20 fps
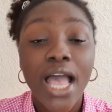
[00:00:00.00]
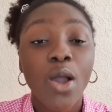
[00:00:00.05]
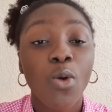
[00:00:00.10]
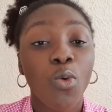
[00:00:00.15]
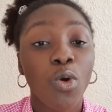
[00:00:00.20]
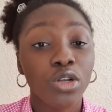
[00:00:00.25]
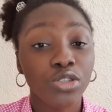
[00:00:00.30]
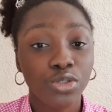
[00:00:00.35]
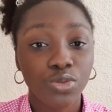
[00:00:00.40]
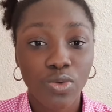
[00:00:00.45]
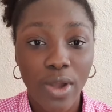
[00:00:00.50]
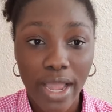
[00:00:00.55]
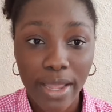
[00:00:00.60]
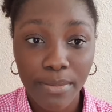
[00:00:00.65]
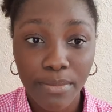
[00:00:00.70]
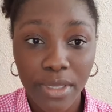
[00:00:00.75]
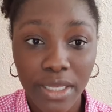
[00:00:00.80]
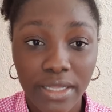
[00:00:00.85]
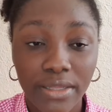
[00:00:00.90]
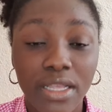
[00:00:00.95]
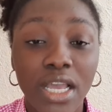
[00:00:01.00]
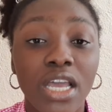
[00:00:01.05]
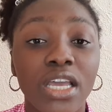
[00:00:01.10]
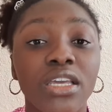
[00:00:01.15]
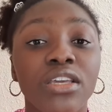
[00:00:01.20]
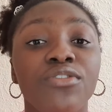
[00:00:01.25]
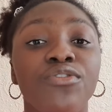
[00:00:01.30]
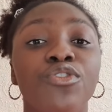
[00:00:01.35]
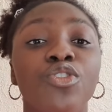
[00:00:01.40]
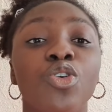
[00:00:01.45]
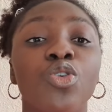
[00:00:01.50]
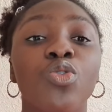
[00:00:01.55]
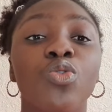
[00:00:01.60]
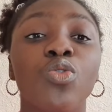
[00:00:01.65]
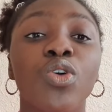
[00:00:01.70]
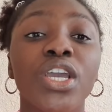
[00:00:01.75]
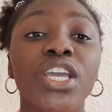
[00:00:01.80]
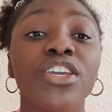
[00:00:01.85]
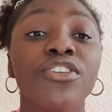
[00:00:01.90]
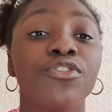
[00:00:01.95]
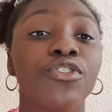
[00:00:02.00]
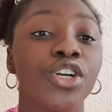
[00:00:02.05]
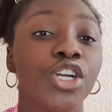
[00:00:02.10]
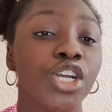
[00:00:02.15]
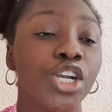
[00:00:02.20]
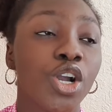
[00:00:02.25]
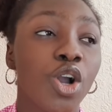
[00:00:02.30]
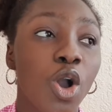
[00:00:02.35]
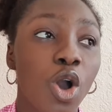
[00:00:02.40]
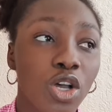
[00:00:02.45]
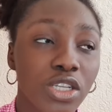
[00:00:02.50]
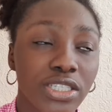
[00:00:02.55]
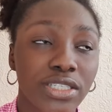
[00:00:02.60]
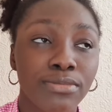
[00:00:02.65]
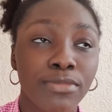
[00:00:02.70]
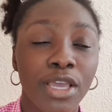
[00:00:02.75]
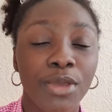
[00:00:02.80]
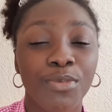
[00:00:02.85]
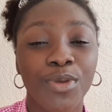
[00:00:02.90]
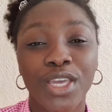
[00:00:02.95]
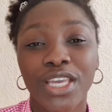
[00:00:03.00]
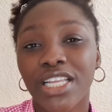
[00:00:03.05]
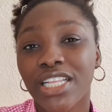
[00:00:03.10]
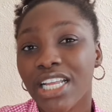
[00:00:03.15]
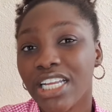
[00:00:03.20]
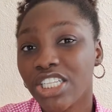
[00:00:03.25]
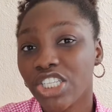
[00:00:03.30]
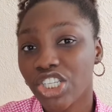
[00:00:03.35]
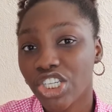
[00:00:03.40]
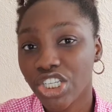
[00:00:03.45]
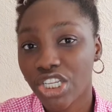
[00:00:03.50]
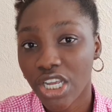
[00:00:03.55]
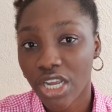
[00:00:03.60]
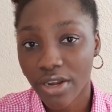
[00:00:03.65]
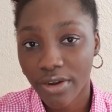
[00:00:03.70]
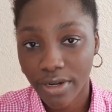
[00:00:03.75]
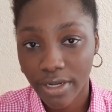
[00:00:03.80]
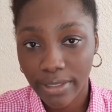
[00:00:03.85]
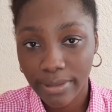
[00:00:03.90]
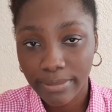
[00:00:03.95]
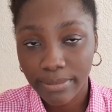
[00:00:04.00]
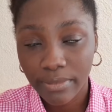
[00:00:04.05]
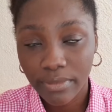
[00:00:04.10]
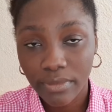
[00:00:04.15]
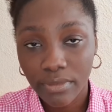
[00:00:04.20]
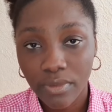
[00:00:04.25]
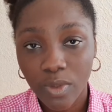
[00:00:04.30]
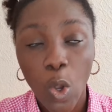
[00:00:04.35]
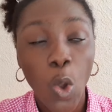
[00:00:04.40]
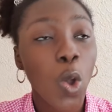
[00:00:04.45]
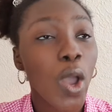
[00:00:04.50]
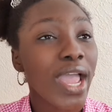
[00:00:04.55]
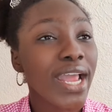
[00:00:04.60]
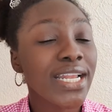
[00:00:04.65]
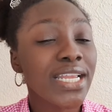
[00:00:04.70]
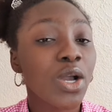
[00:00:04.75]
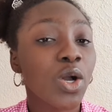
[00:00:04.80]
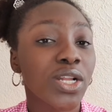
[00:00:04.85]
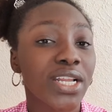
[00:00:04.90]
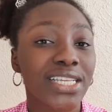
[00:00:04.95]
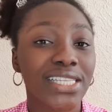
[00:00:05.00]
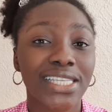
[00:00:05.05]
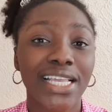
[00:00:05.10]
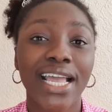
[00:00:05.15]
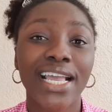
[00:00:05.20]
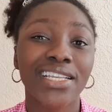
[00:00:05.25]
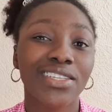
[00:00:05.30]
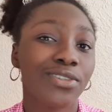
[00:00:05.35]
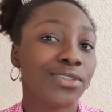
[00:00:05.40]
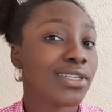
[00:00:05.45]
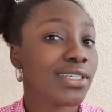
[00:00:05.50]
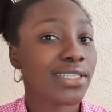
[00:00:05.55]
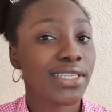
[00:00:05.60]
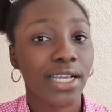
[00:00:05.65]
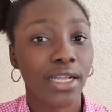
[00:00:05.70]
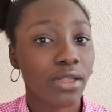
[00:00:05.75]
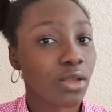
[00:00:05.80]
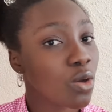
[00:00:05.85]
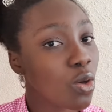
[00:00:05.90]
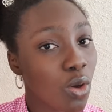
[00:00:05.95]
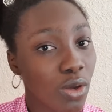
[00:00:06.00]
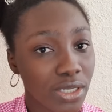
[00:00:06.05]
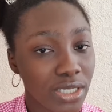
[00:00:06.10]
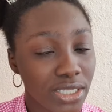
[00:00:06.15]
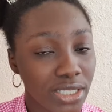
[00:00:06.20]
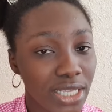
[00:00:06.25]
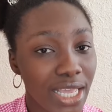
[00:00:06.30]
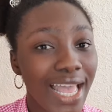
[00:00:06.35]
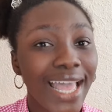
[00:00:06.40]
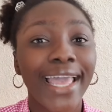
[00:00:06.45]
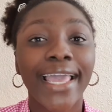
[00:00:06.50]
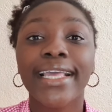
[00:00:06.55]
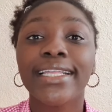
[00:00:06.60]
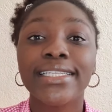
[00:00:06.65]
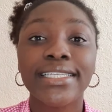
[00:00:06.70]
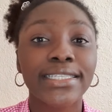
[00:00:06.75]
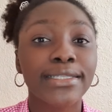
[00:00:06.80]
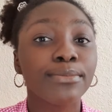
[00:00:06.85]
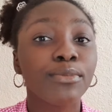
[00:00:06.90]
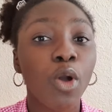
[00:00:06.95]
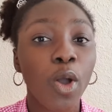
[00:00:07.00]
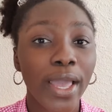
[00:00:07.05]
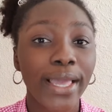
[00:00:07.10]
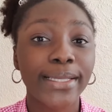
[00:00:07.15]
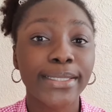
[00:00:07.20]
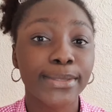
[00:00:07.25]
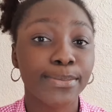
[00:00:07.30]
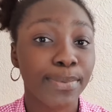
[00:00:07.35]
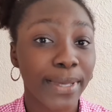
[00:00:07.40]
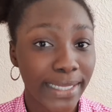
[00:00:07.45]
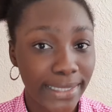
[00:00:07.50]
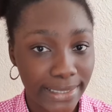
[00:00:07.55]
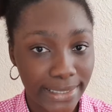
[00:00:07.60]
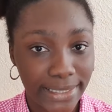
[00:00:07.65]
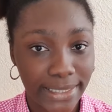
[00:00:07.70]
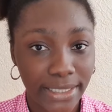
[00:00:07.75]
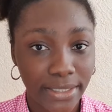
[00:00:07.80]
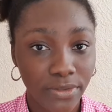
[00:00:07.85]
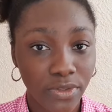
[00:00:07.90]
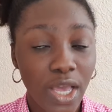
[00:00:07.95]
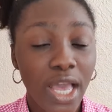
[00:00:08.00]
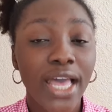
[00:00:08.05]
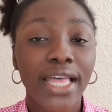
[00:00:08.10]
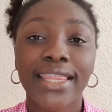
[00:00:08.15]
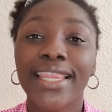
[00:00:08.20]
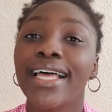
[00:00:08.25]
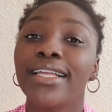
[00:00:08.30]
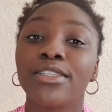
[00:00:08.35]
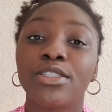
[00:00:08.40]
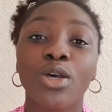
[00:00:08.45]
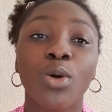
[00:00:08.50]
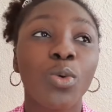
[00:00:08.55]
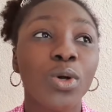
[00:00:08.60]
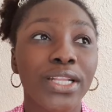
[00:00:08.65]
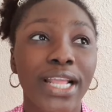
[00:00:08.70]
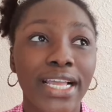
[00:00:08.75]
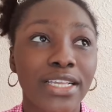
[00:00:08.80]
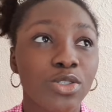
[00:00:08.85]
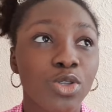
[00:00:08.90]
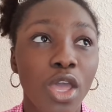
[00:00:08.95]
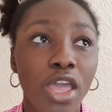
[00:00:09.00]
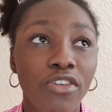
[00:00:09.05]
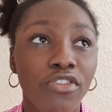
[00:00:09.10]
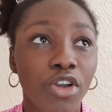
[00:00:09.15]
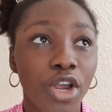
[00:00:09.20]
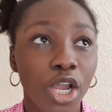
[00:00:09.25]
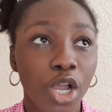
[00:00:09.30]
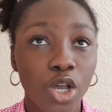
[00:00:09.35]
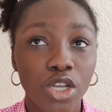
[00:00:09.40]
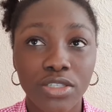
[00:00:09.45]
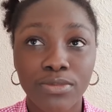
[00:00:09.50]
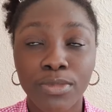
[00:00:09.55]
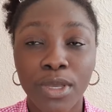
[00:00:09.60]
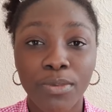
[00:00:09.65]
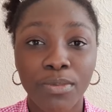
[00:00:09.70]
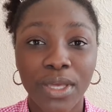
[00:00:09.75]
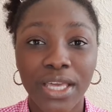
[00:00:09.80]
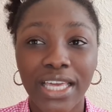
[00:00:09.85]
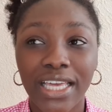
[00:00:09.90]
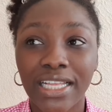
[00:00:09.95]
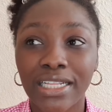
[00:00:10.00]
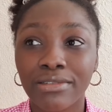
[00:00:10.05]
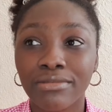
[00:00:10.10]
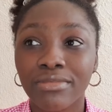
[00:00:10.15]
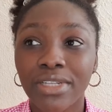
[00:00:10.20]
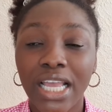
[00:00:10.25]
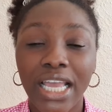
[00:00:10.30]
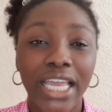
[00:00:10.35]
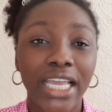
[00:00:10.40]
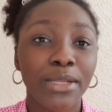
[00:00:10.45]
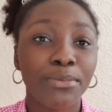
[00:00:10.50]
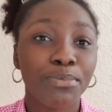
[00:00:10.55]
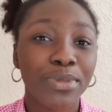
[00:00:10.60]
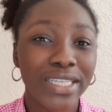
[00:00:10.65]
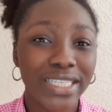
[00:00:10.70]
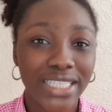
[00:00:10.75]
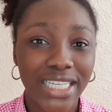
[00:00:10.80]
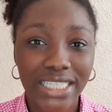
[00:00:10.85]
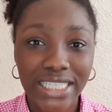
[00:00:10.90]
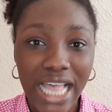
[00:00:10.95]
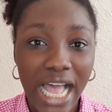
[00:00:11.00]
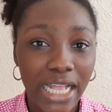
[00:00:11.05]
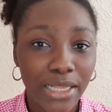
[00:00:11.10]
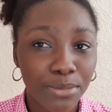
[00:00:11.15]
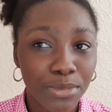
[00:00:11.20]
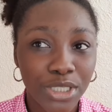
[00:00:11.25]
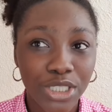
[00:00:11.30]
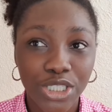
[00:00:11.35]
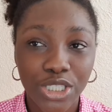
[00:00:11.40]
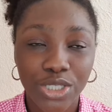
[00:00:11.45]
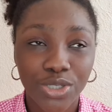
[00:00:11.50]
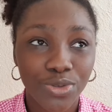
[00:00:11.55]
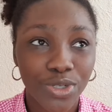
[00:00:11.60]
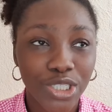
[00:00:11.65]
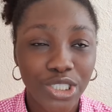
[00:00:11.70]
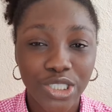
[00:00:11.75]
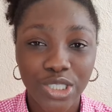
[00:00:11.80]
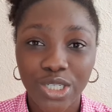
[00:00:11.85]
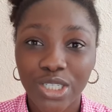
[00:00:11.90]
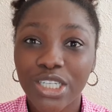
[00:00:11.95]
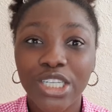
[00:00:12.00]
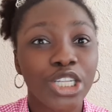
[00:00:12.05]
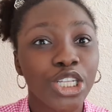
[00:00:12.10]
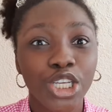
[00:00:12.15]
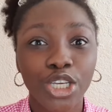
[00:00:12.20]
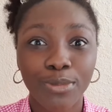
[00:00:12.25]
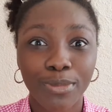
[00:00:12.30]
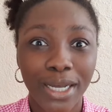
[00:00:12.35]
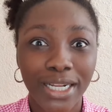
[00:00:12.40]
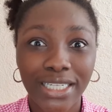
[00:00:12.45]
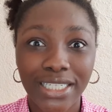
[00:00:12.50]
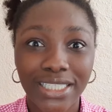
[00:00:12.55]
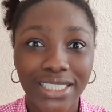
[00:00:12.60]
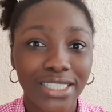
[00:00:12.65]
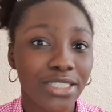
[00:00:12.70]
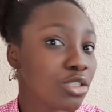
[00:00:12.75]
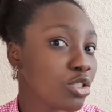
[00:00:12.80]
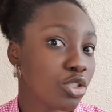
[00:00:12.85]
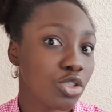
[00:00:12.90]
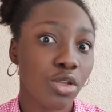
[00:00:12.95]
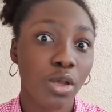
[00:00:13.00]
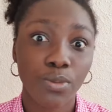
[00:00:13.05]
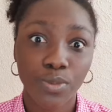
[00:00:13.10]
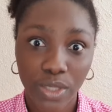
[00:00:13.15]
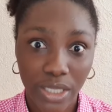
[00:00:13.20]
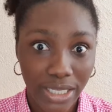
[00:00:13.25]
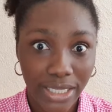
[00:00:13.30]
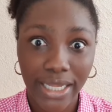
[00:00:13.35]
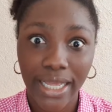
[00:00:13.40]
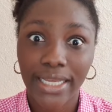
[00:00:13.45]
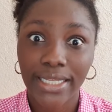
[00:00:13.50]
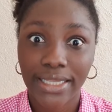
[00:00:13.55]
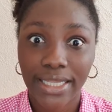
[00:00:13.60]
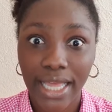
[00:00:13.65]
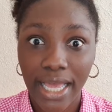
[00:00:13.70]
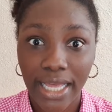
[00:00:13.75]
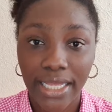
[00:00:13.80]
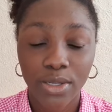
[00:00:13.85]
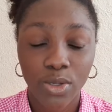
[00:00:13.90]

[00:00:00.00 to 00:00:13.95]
What do I mean? If you're going for a course maybe in engineering or any other science-related course, it is more expensive than someone that is going for a course maybe in business administration, in humanities or something like that.